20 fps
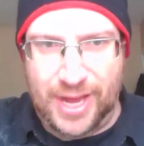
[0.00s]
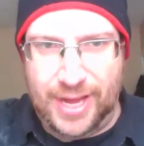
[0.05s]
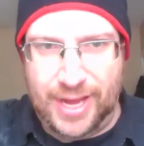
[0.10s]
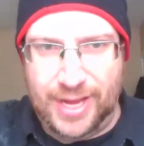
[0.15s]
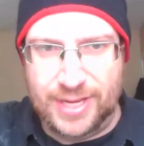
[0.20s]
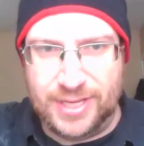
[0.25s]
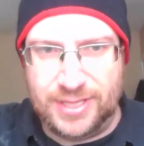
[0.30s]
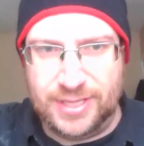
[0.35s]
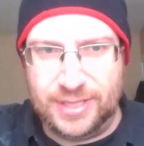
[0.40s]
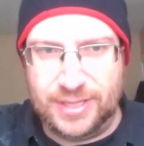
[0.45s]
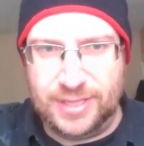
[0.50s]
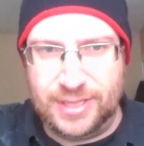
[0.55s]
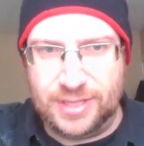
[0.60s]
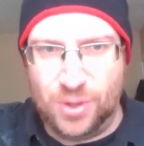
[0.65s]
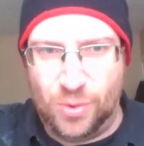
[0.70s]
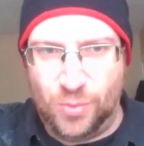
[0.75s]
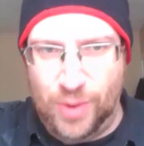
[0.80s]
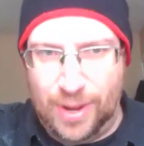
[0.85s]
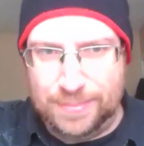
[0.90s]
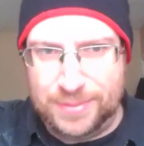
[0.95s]
It's this it's
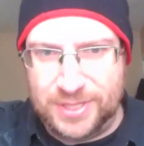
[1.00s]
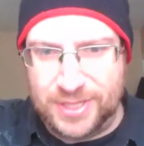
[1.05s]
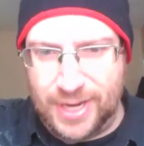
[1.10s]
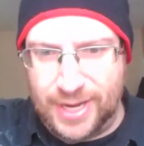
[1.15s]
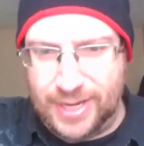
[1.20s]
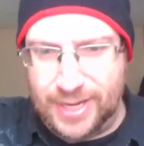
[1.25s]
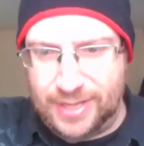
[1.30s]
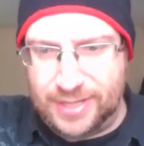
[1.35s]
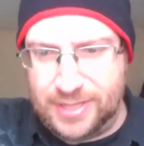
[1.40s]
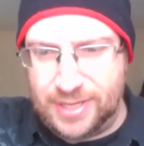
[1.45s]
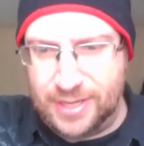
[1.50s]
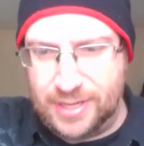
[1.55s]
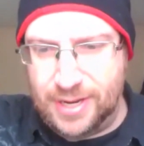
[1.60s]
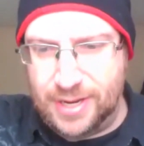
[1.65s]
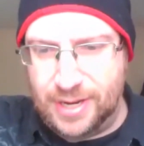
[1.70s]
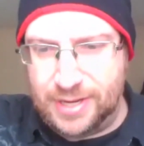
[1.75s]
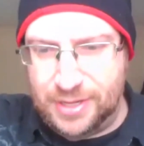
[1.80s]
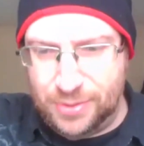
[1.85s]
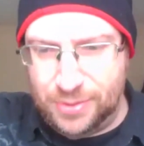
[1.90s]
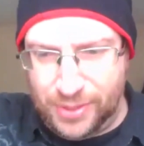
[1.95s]
a website, it's a,
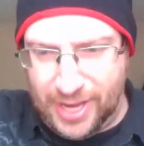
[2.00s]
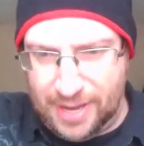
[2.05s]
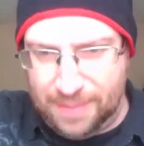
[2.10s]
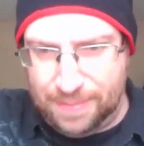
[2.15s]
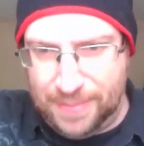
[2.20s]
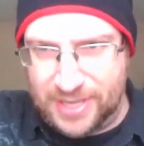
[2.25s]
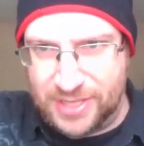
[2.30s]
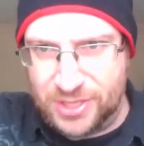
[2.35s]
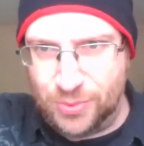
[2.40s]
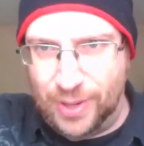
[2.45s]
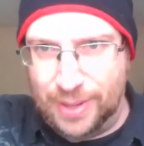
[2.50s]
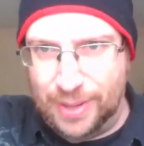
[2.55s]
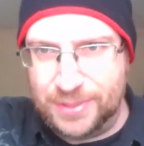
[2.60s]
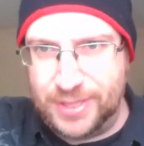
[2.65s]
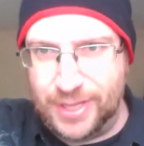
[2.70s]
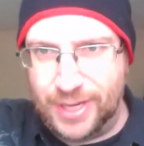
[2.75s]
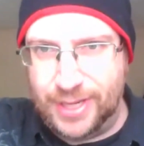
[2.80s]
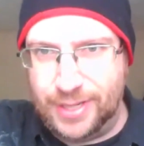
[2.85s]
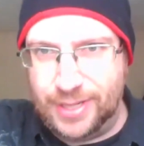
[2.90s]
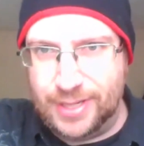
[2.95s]
a UK based
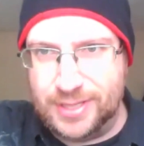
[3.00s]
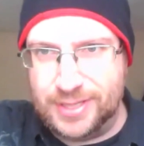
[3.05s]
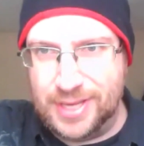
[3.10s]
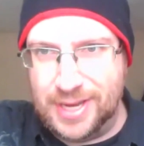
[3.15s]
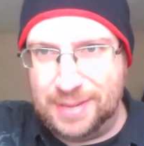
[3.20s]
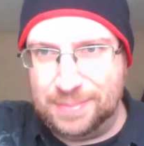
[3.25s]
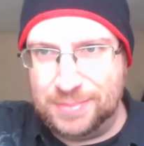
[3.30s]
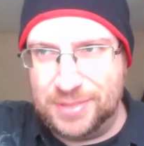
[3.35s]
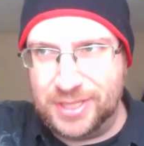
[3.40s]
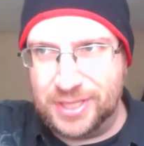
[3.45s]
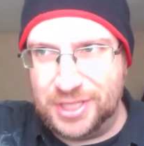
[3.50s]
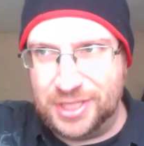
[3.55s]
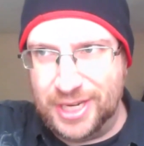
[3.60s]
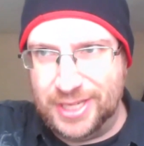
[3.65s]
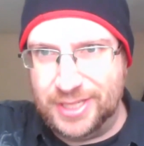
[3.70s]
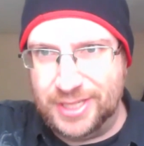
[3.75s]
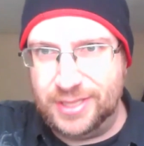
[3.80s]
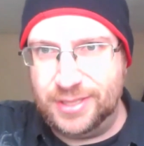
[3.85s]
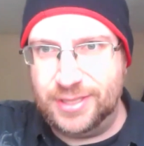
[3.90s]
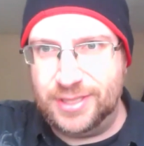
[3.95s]
website, as the name
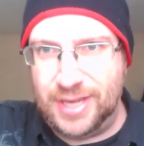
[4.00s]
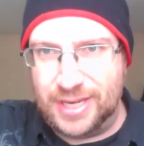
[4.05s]
suggests,